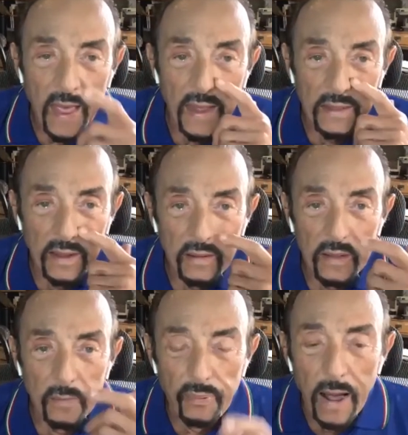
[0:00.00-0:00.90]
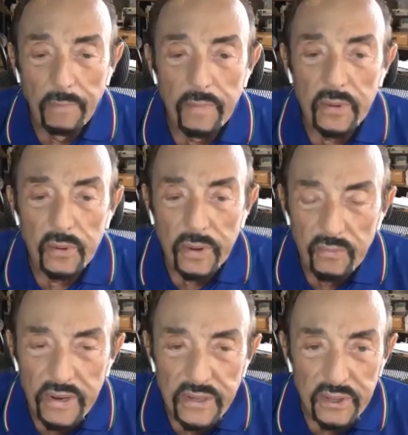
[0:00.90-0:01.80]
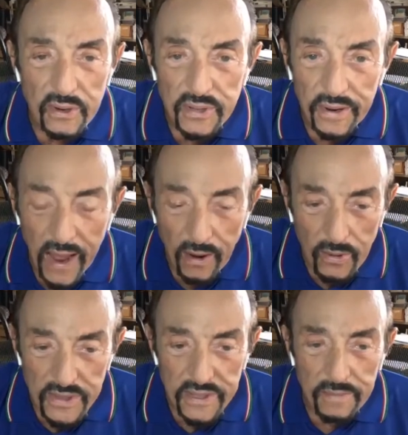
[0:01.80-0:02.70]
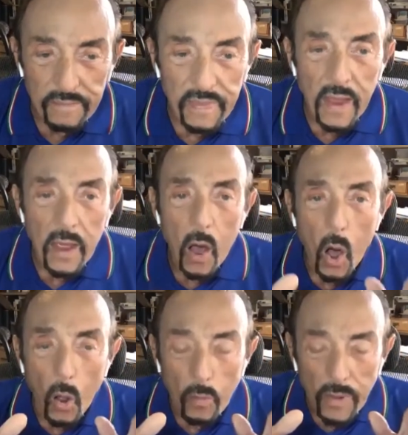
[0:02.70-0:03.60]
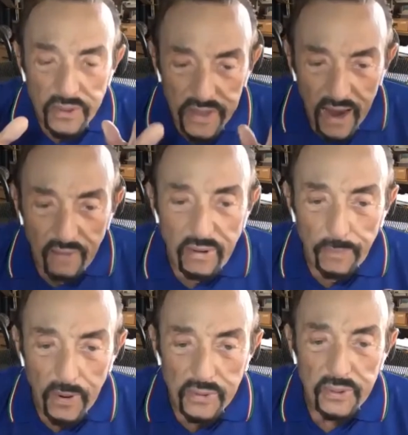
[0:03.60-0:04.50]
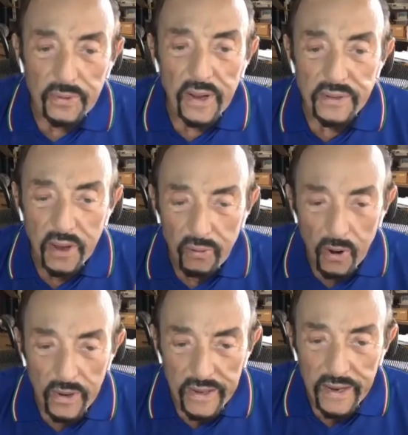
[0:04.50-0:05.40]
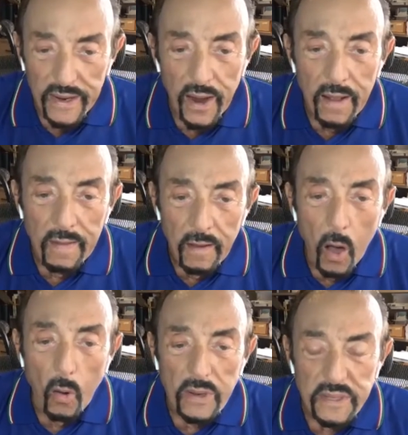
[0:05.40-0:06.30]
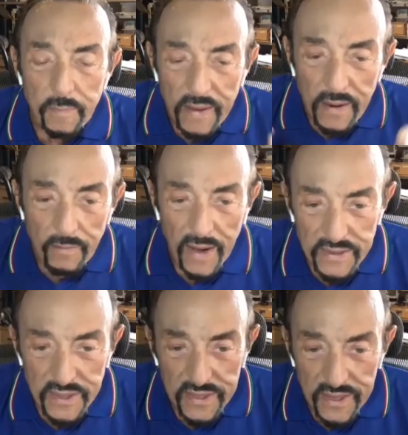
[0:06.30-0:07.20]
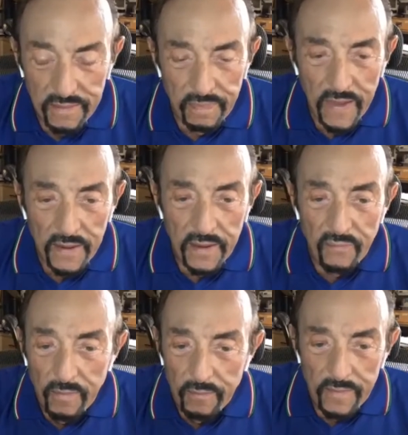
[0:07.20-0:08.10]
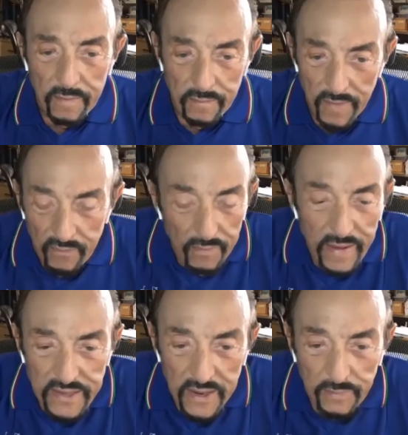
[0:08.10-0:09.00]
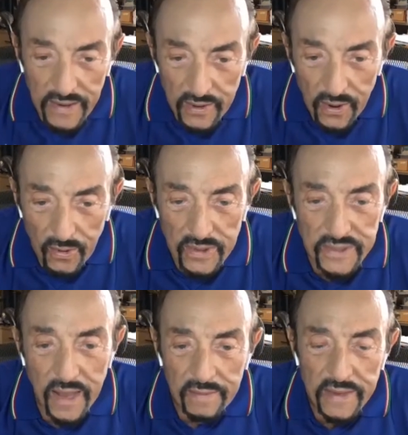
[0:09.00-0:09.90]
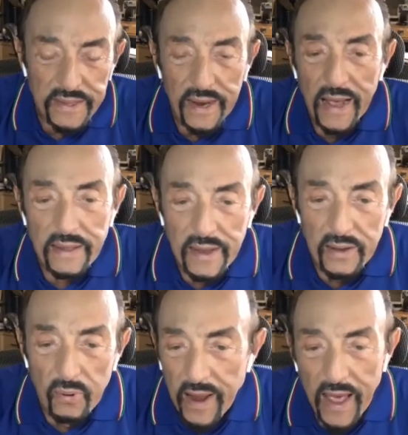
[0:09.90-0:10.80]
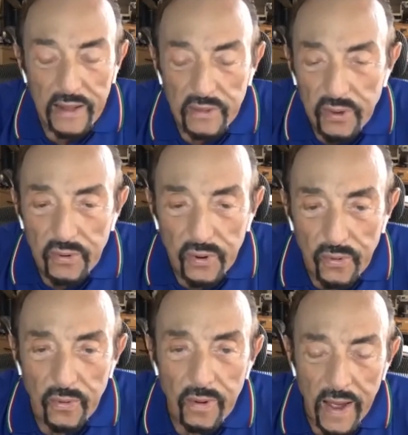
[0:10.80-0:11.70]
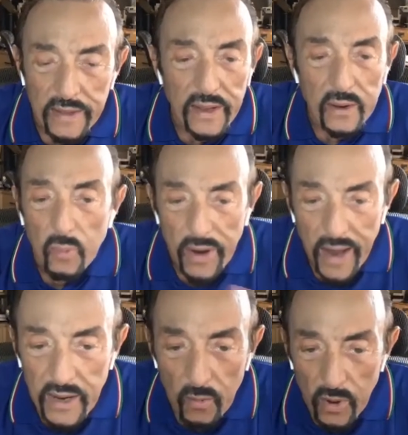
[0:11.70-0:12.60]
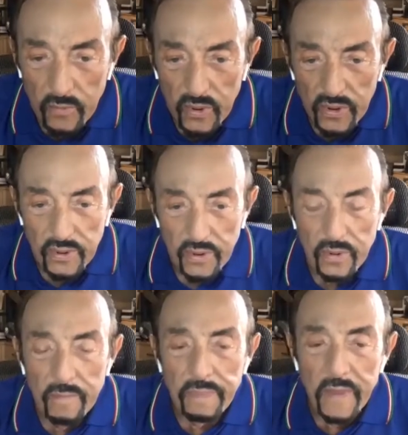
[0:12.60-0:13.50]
And the problem with doing research on heroism, almost every person who does a heroic deed always minimizes it, never makes anybody know it. They said, I did what I had to do. I did what anyone would do.